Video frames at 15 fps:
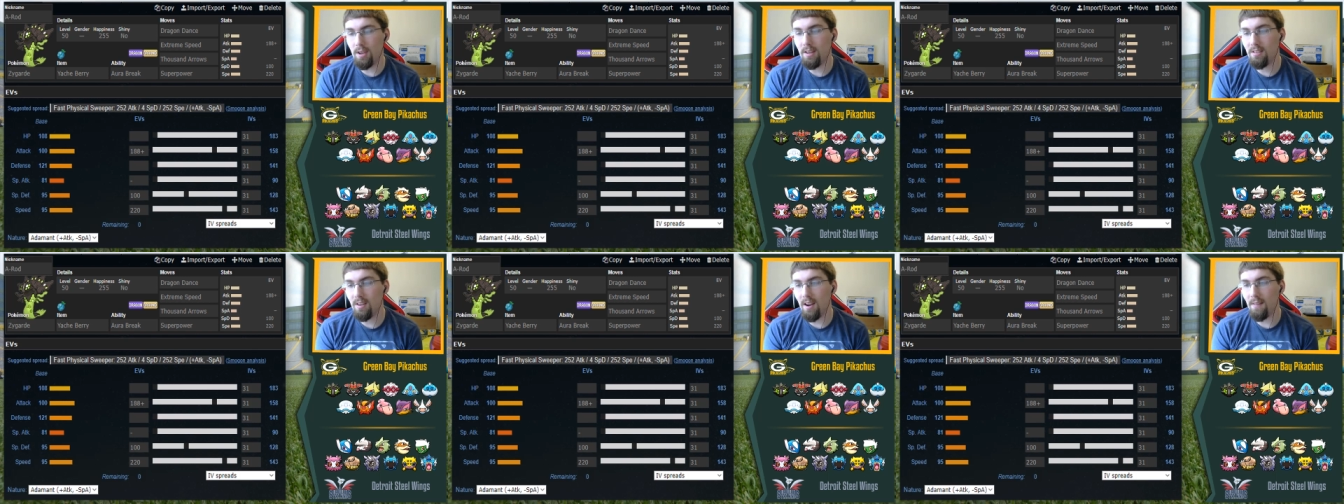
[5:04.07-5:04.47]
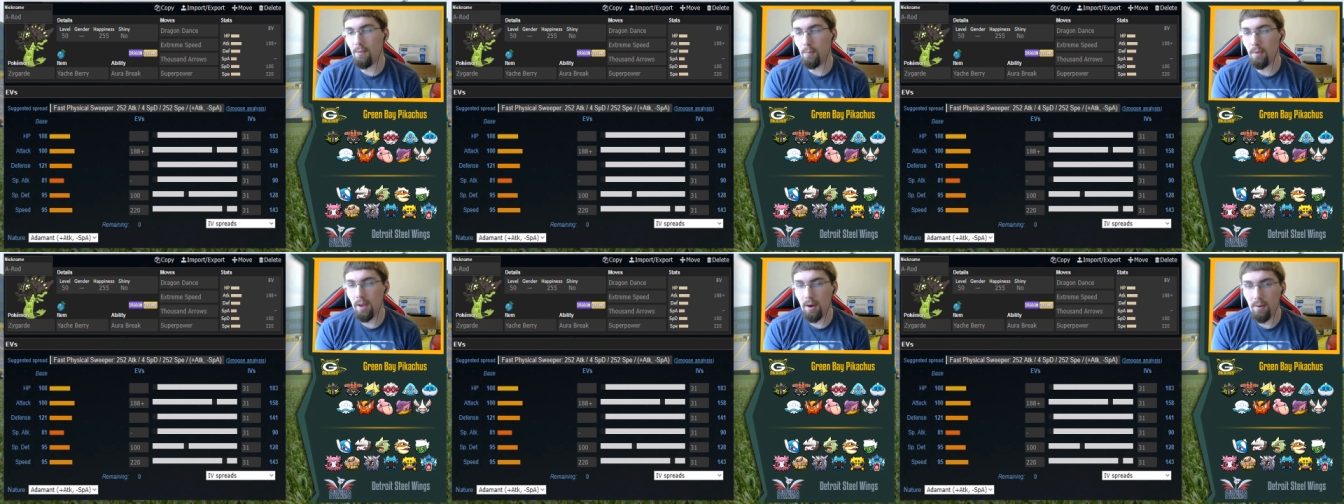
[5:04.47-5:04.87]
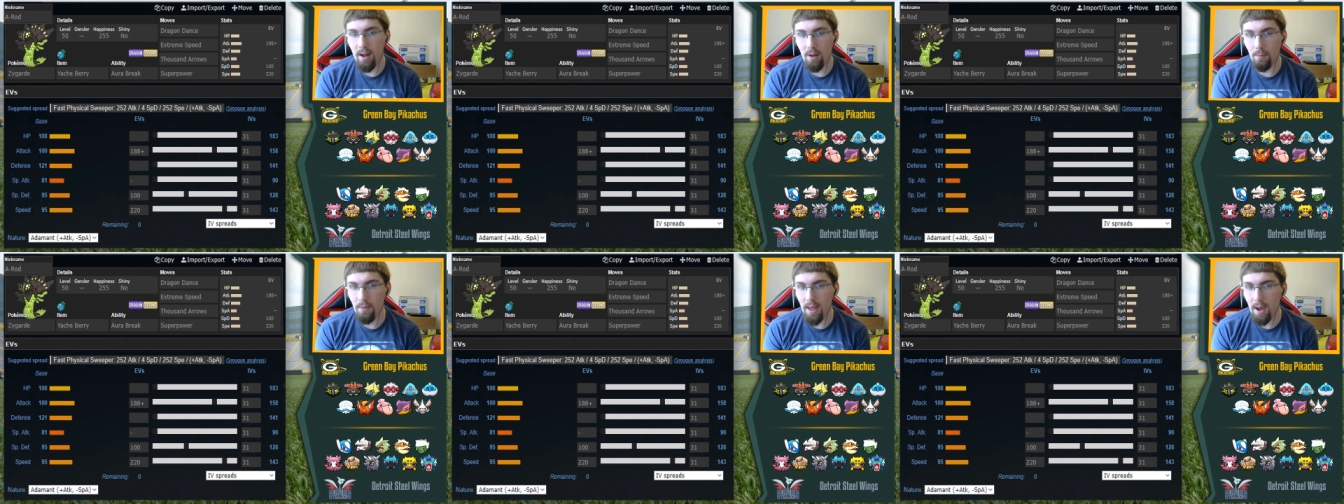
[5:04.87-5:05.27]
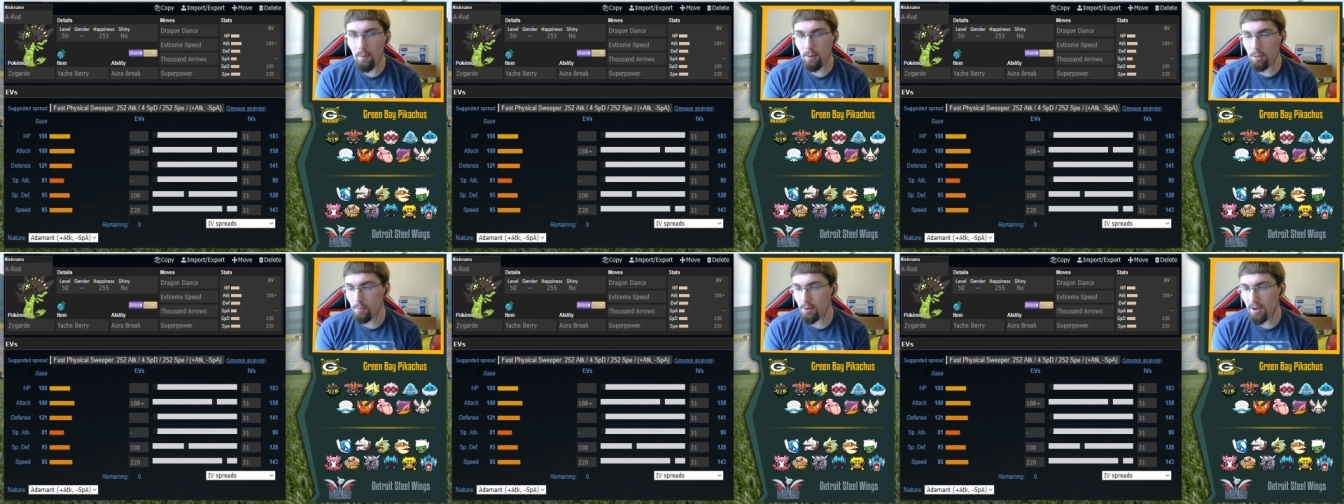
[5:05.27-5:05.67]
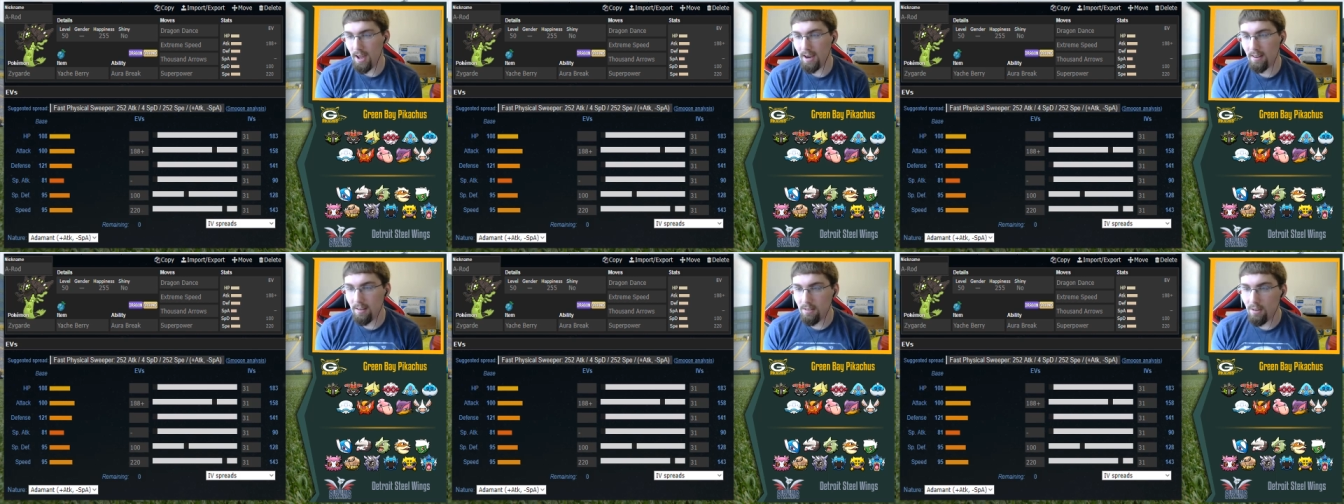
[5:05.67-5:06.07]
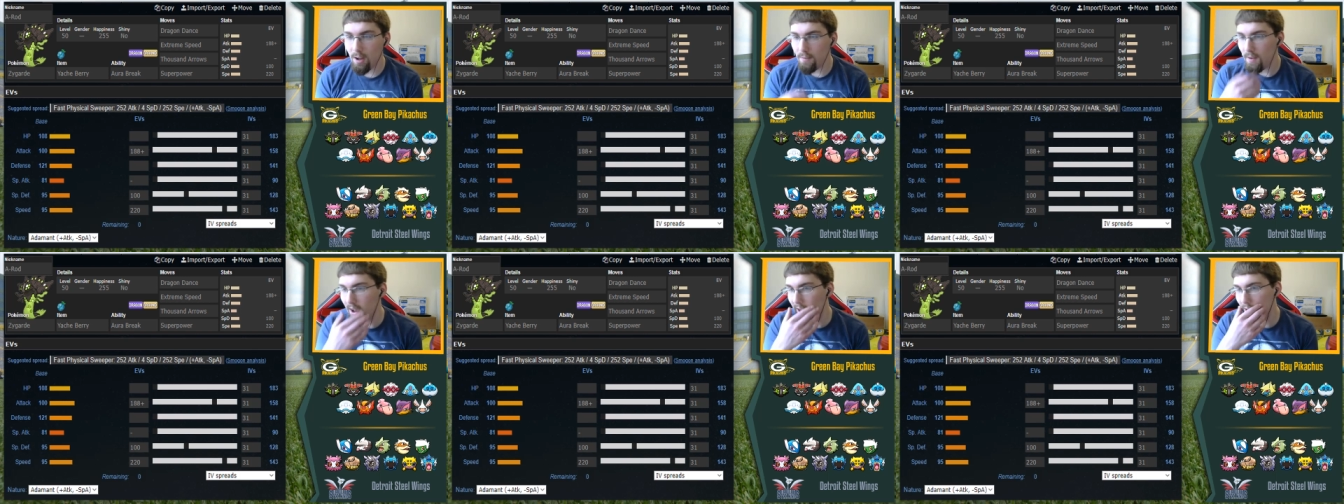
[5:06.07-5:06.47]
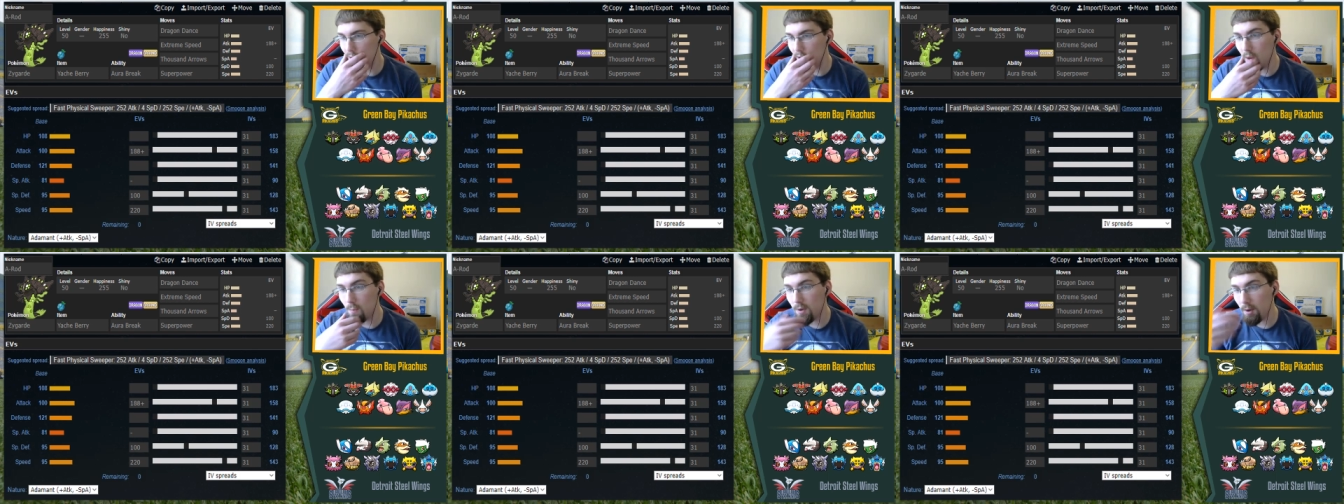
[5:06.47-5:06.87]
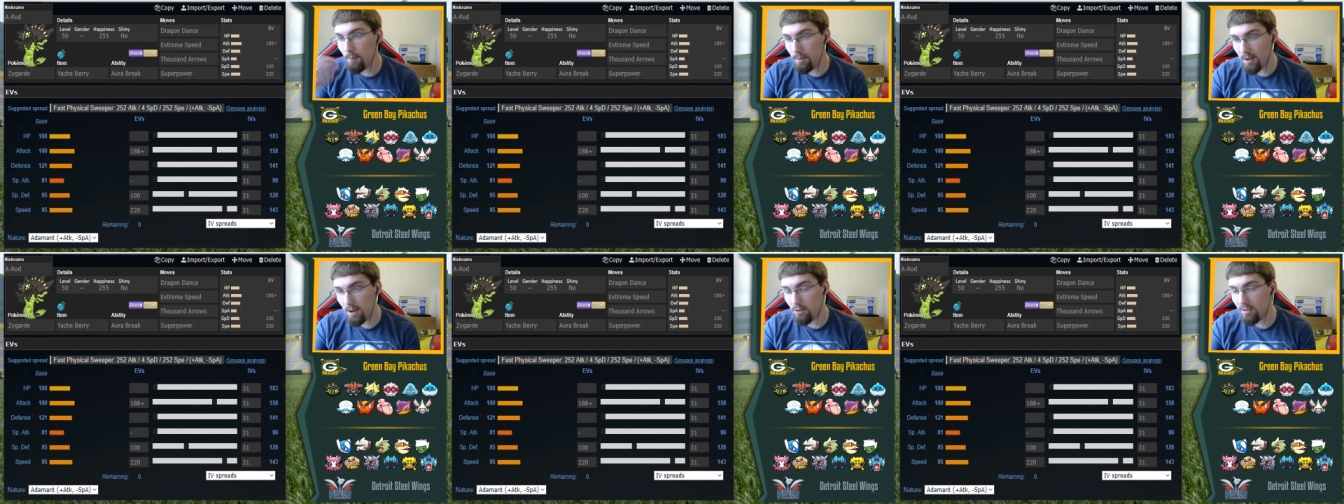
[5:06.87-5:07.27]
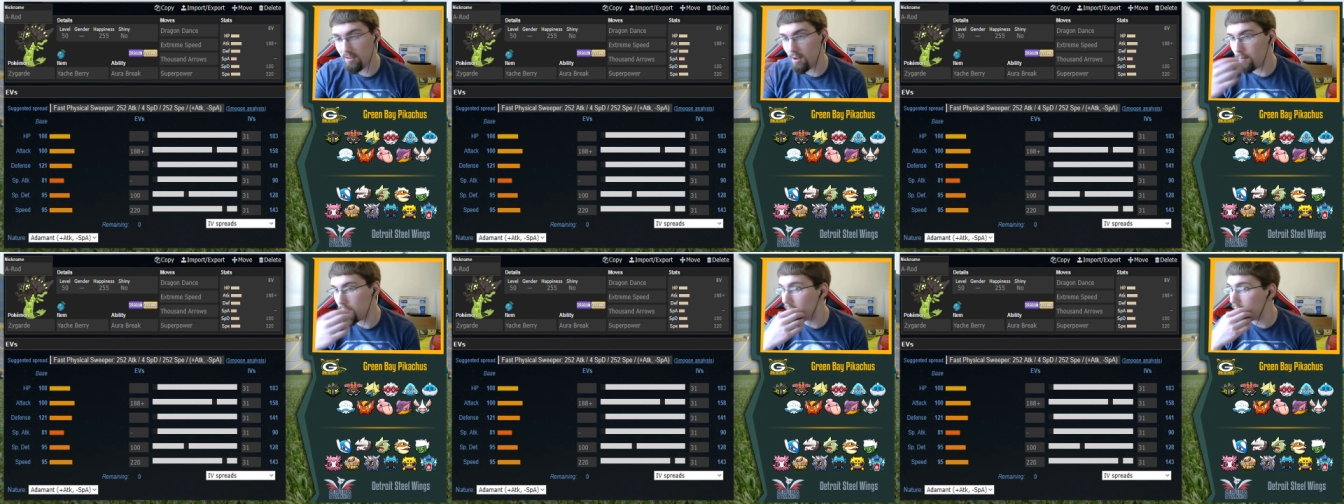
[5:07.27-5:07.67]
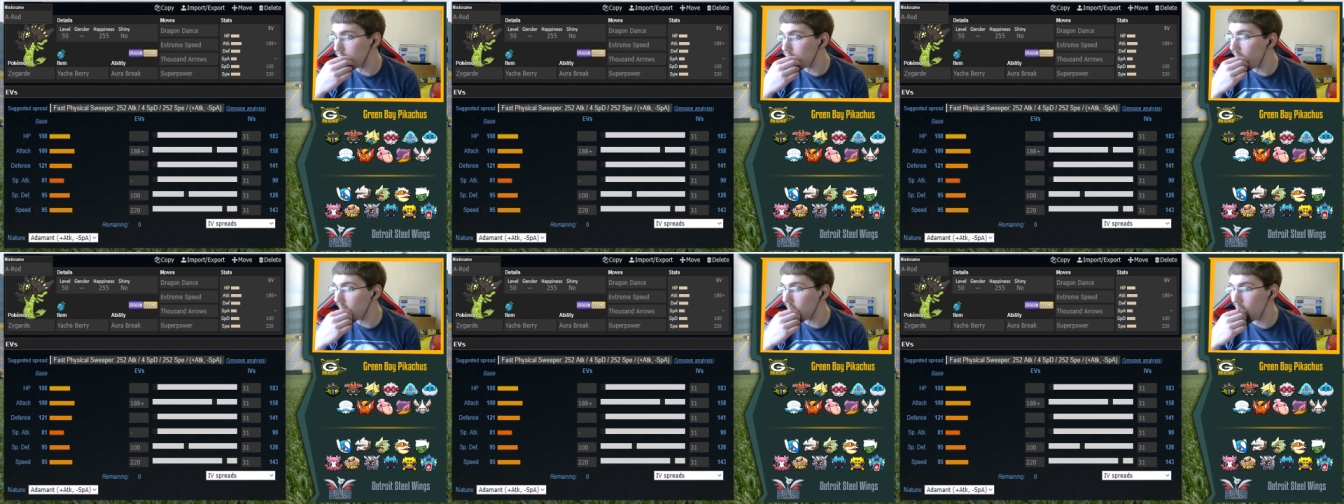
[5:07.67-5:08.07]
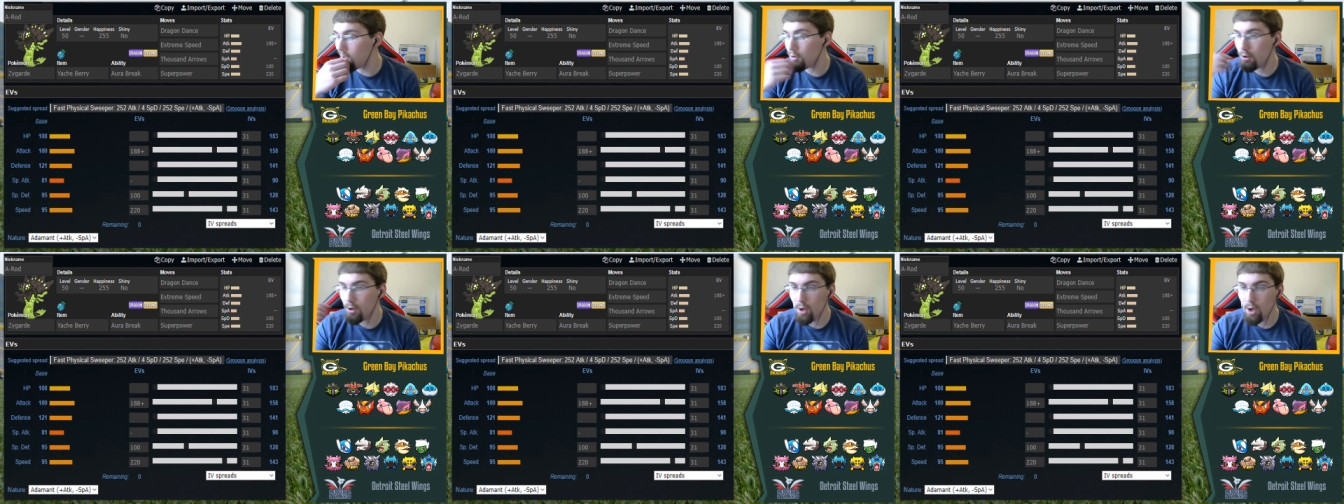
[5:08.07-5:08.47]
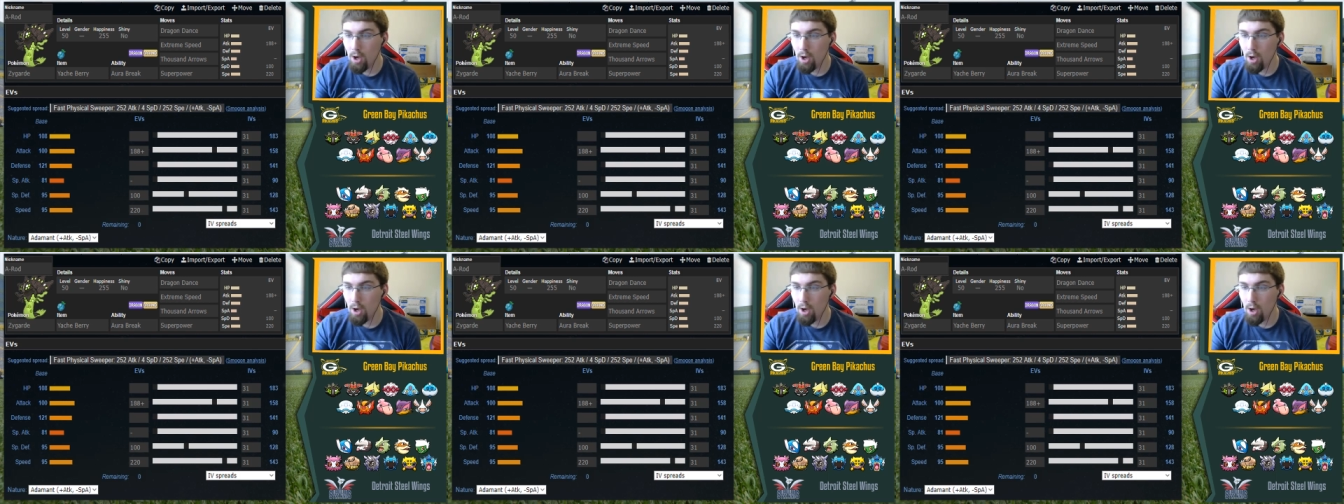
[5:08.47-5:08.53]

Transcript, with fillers: he's going to have to play around that with protect and stuff and then we could potentially step another Dragon Dance